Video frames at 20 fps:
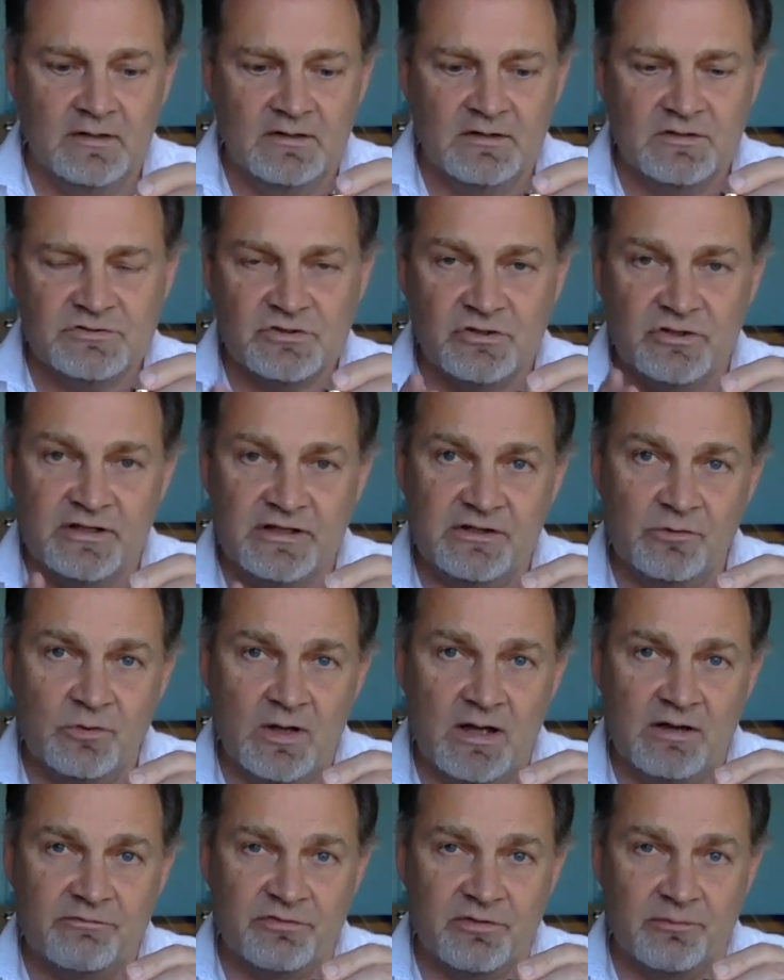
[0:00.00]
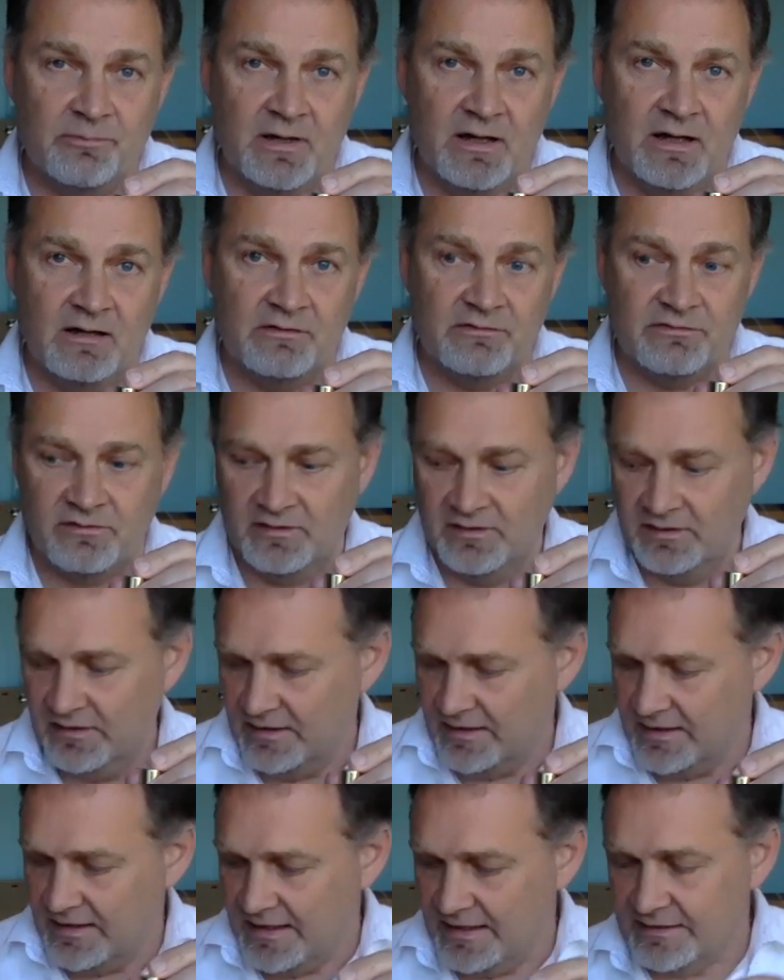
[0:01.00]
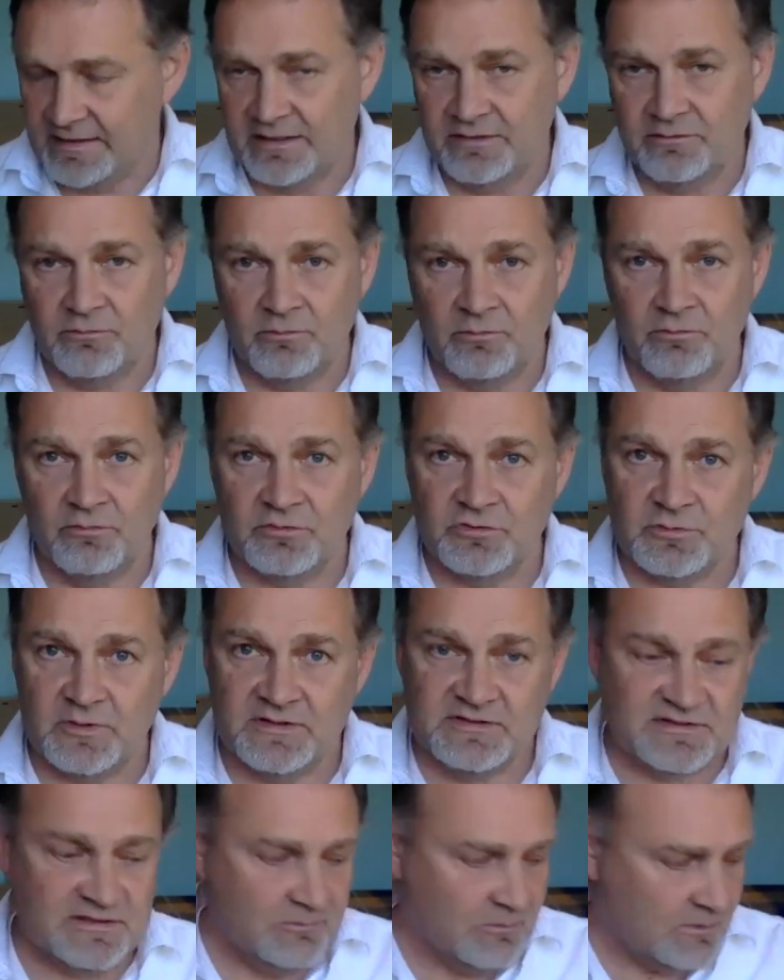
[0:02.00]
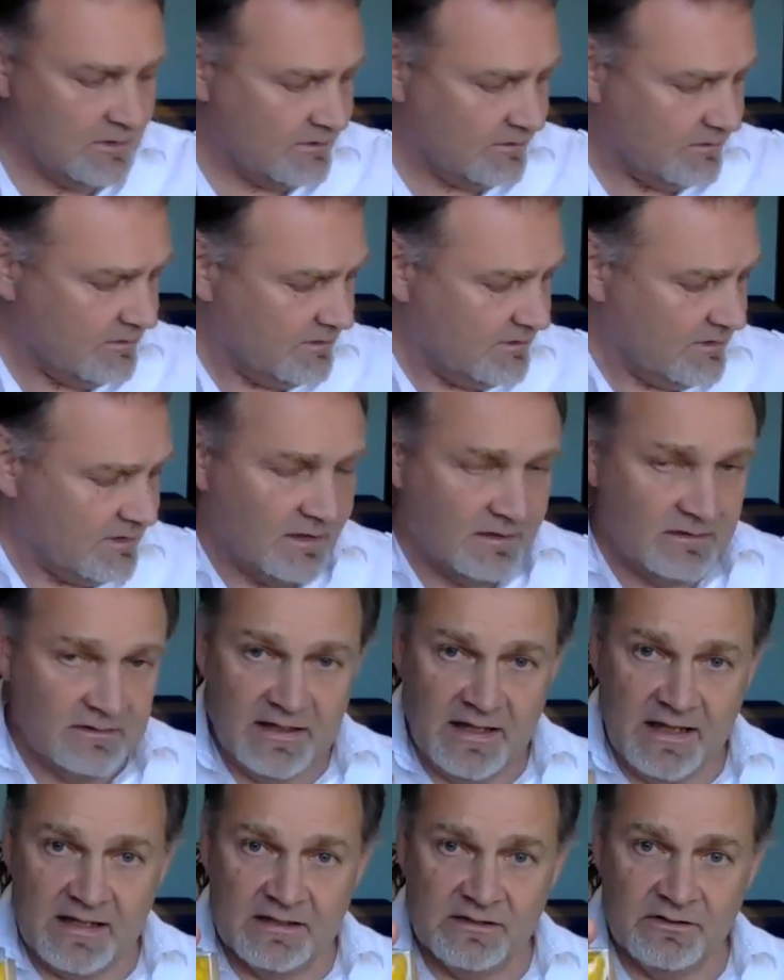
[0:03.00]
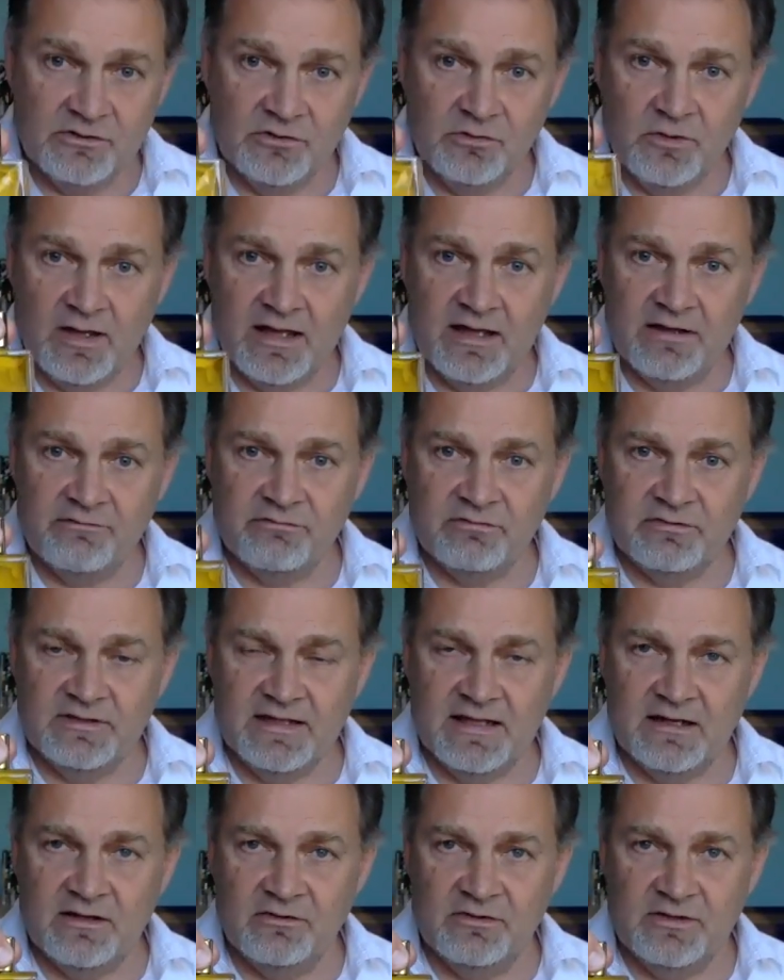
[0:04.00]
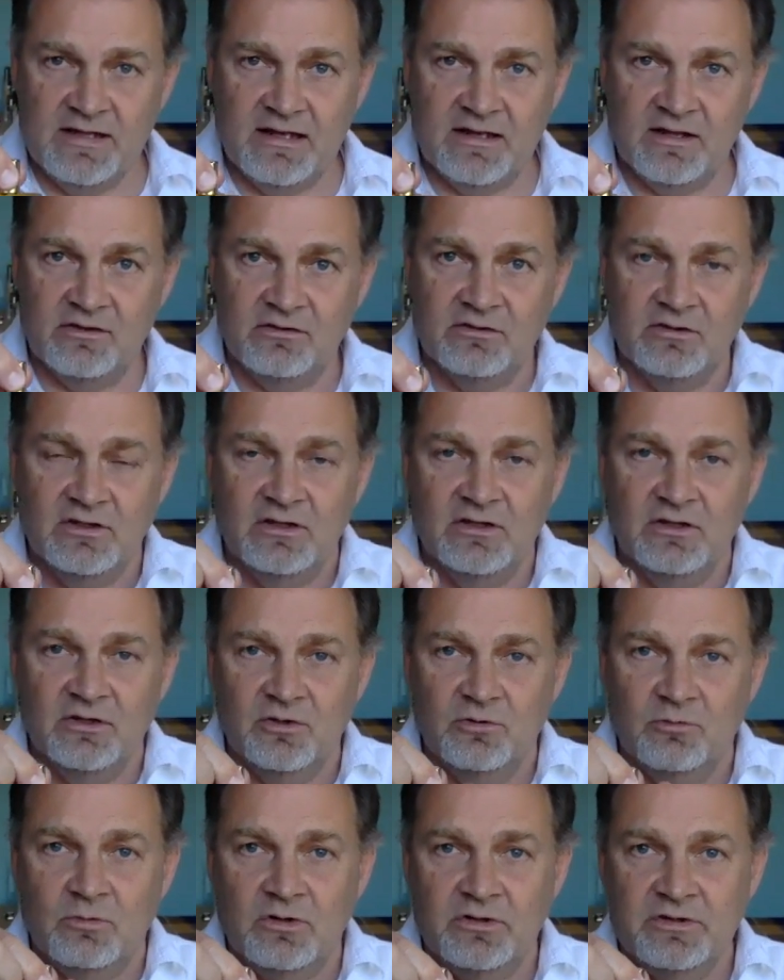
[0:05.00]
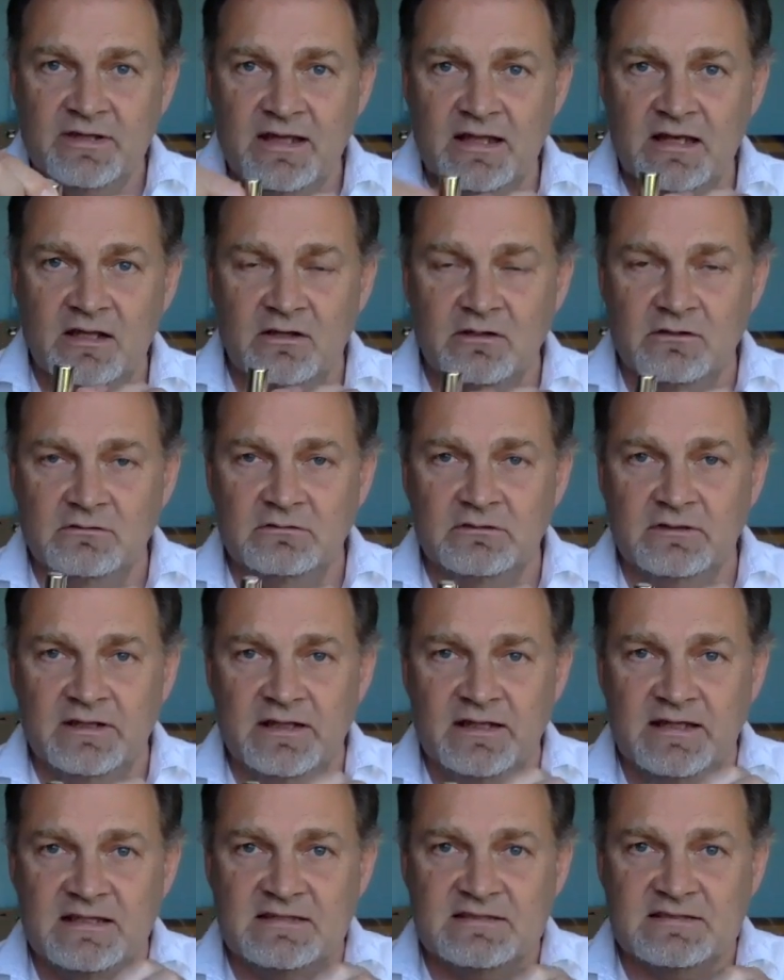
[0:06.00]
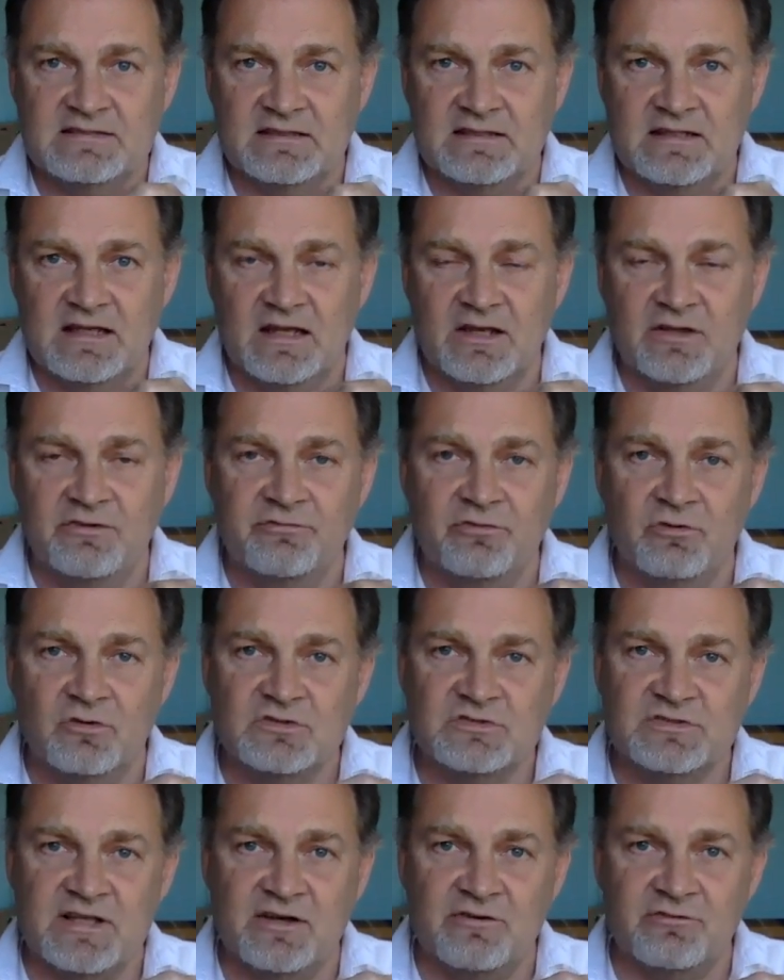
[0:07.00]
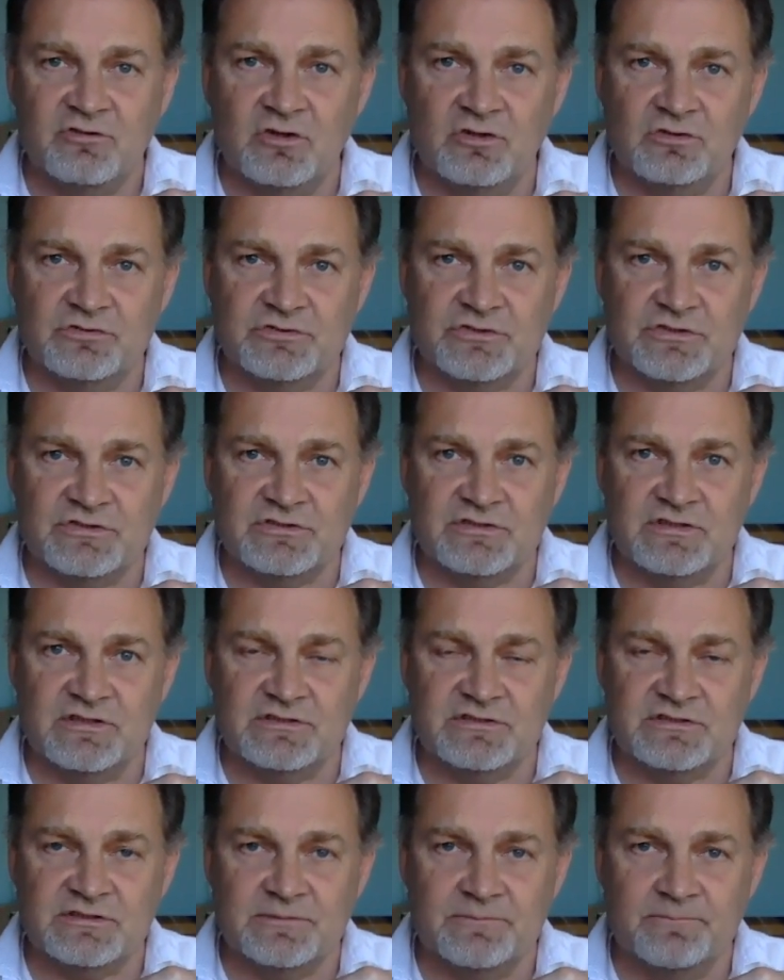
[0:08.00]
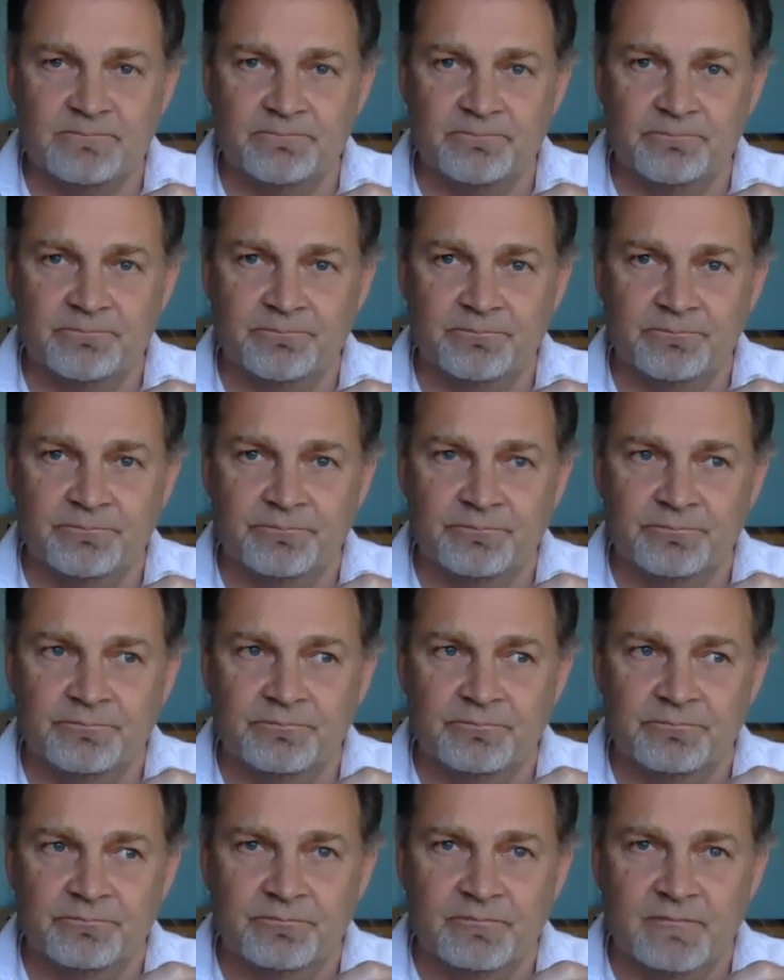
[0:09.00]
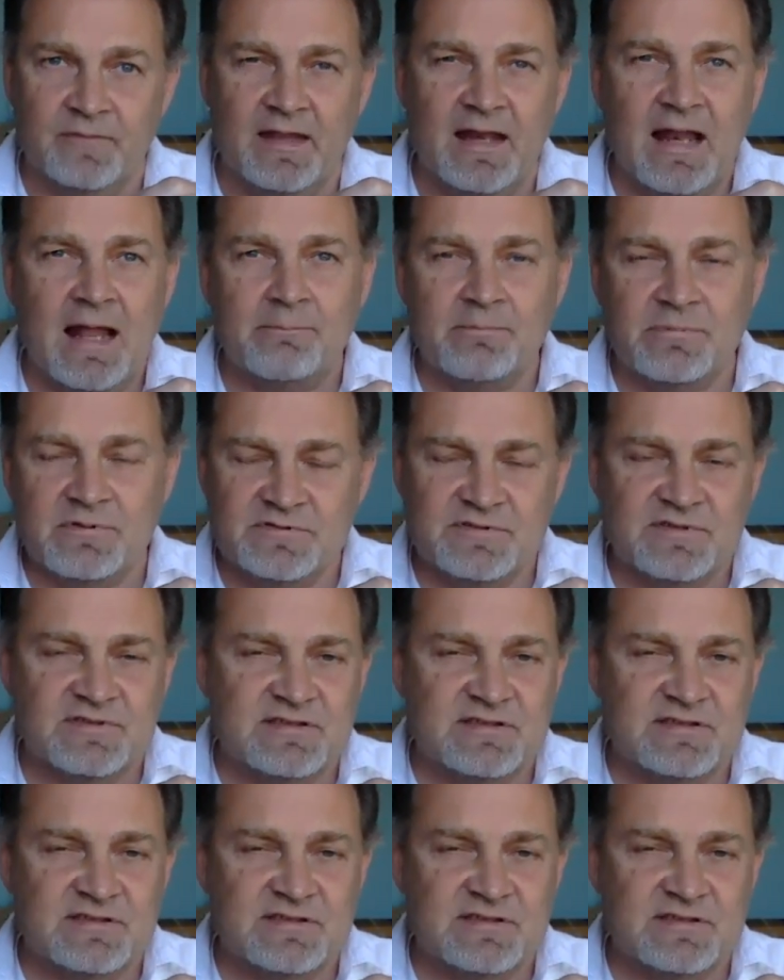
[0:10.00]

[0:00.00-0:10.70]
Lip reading: So here you have the path, and then 21. And then you have yellow, yellow. Well, yellow is the color for self-consciousness. It happens to